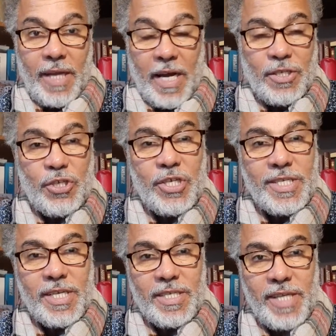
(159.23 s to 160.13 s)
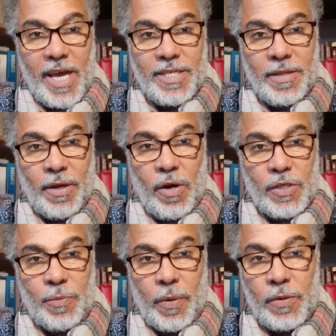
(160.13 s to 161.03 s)
and Jesus said in the
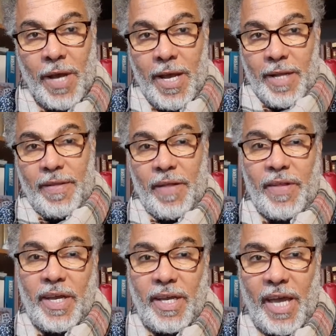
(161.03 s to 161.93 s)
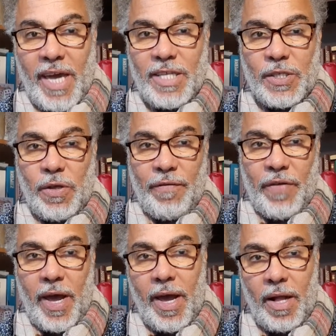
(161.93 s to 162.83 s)
Gospels that the gates of
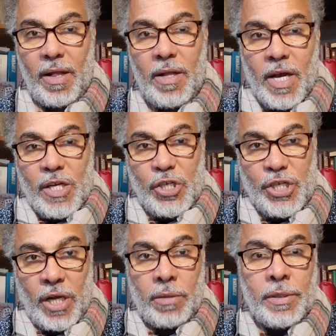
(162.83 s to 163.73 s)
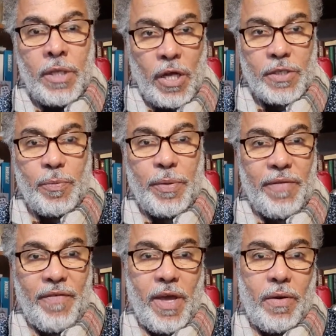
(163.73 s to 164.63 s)
hell shall not
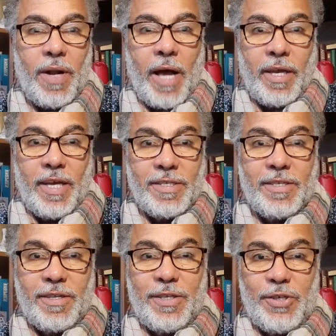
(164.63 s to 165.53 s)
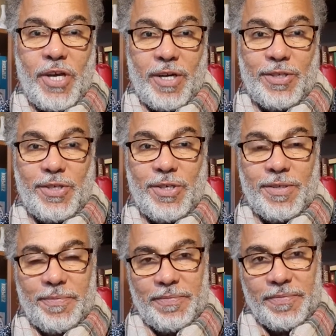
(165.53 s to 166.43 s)
prevail against the church.
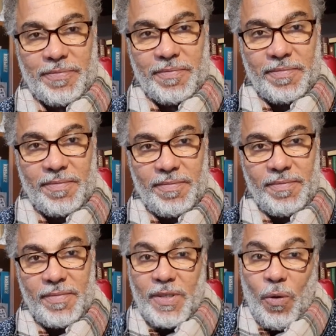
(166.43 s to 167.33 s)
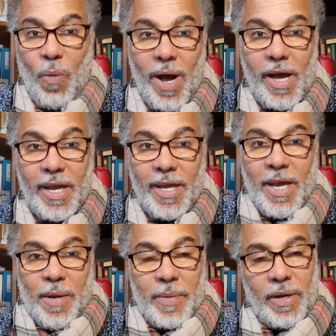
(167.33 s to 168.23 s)
Why?
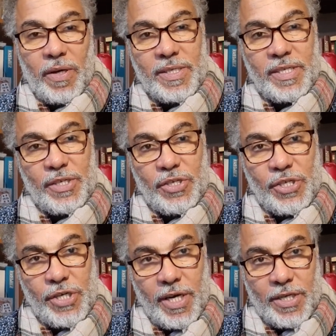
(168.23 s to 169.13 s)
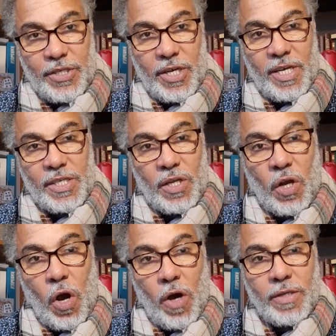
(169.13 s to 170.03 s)
Because the church is
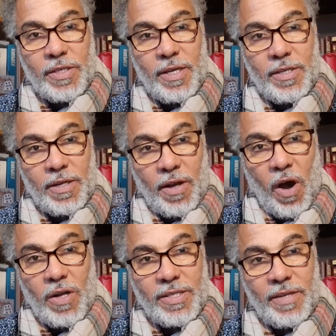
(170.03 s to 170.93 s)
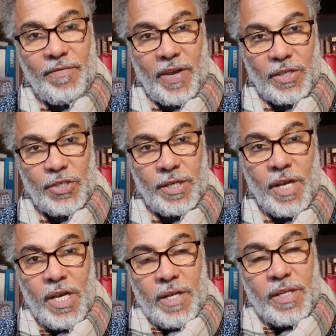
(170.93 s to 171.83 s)
God God's invention.
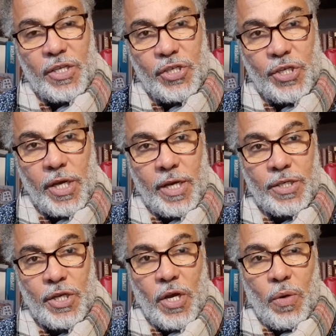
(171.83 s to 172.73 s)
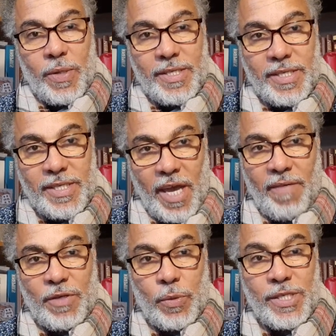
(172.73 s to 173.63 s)
The church was
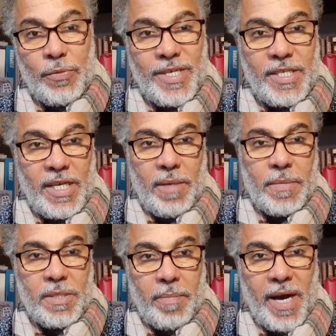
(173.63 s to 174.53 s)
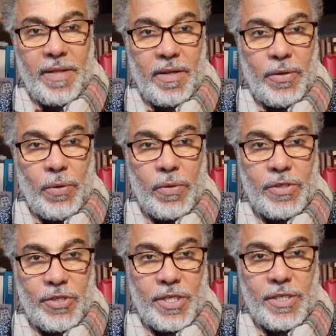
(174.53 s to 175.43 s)
saved, was redeemed by the Lord
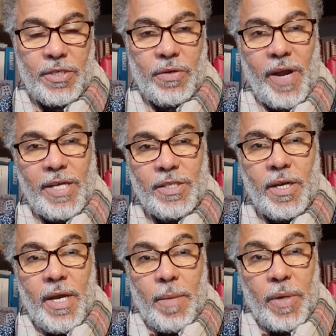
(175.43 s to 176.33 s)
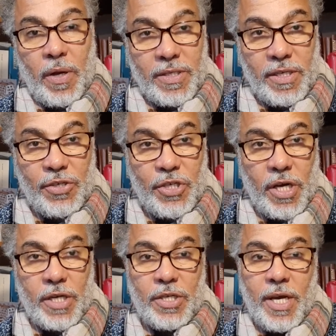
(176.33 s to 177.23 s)
Jesus Christ, because the
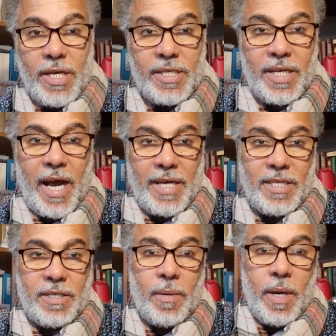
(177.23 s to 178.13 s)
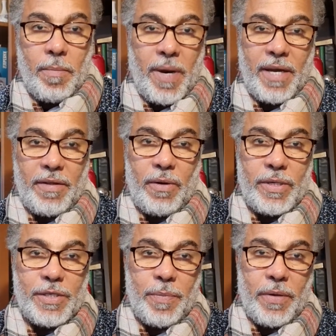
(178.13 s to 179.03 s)
church is guided by the Holy
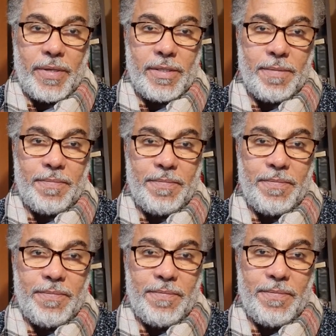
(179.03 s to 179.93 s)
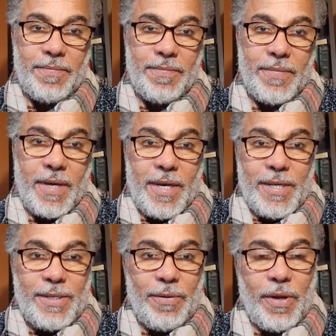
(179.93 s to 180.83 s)
Spirit.
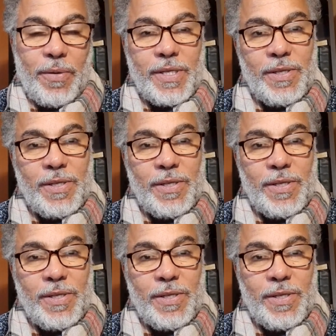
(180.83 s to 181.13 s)
So there is